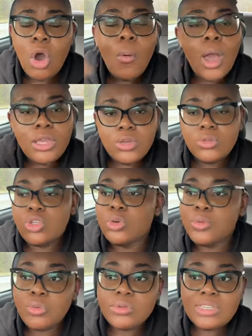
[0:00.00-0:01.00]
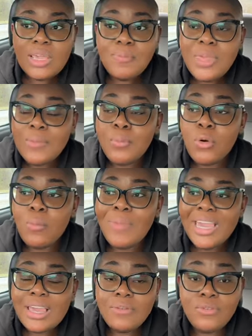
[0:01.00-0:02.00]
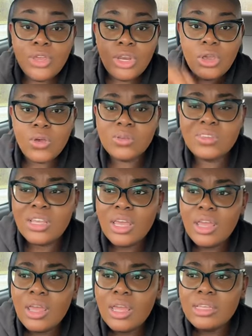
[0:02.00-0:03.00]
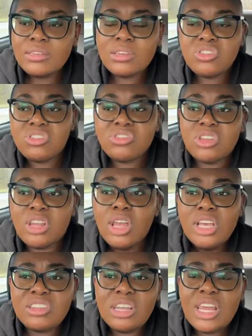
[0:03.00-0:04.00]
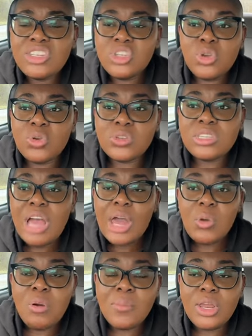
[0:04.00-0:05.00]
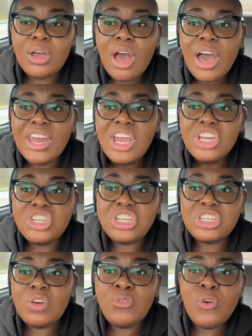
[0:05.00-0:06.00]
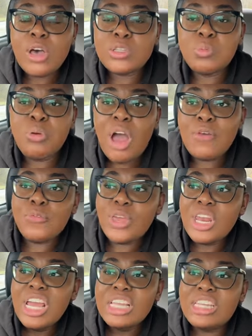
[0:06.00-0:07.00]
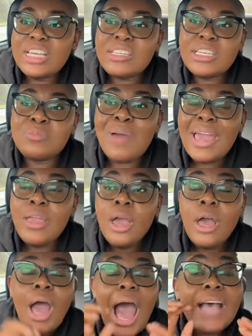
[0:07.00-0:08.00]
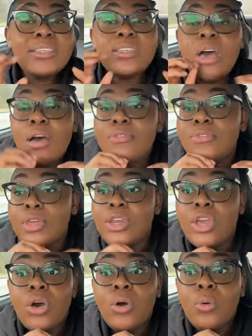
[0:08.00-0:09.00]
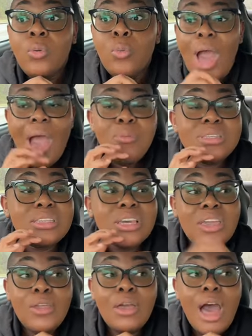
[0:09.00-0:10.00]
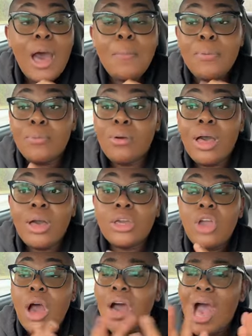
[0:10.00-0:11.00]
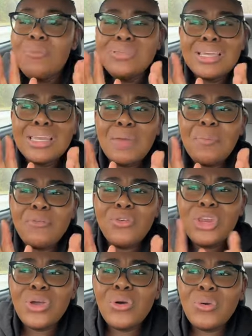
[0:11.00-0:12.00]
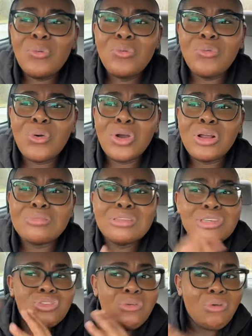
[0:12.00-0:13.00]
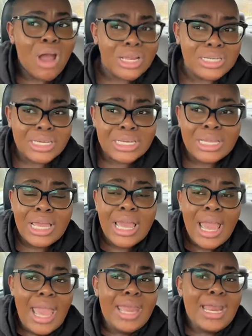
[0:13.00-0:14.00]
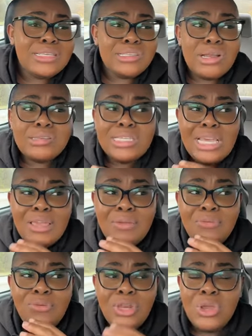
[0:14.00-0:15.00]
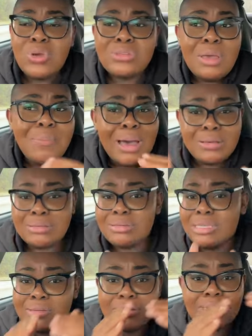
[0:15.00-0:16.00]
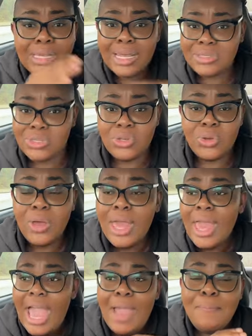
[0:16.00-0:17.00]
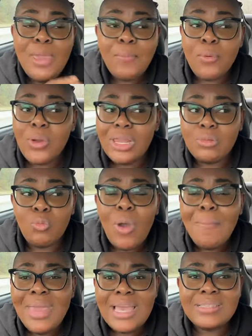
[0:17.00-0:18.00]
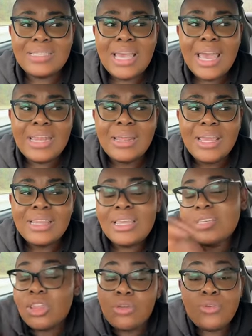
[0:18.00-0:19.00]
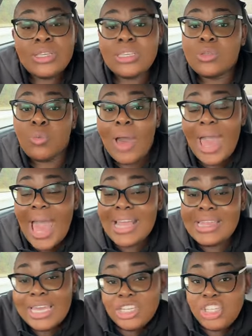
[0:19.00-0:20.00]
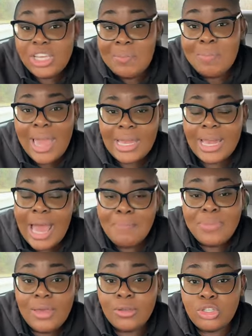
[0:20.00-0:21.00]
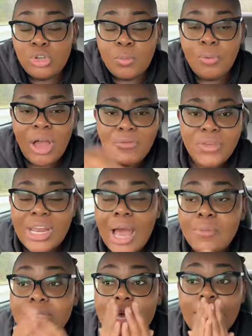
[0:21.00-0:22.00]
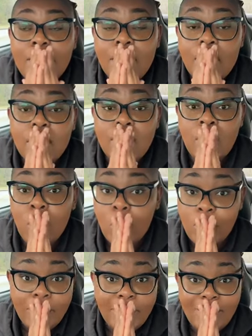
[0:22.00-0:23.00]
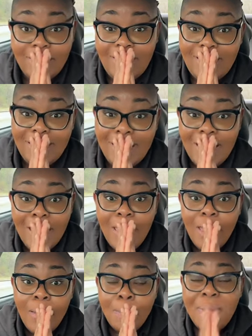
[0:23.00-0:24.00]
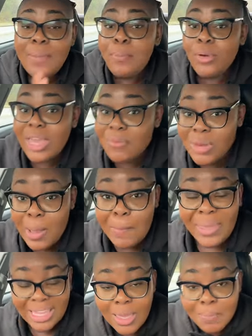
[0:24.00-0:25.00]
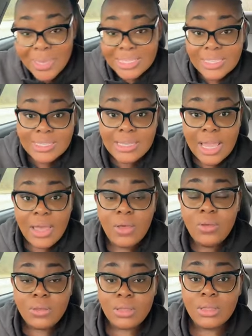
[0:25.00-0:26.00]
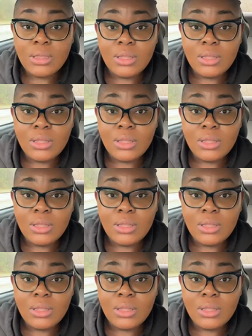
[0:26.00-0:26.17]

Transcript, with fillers: Go on YouTube, you will see people making videos. Sister Cel- Celestial's not a woman of God. She's a false prophet. This is my... I saw a video. I was looking up... Y'all, I was looking up a video for Sister Rhonda, and I started seeing videos about Sister Celestial. And people were, one man said, these are the reasons why I think she might not be a true prophet. I was like, Lord, people giving opinion pieces now?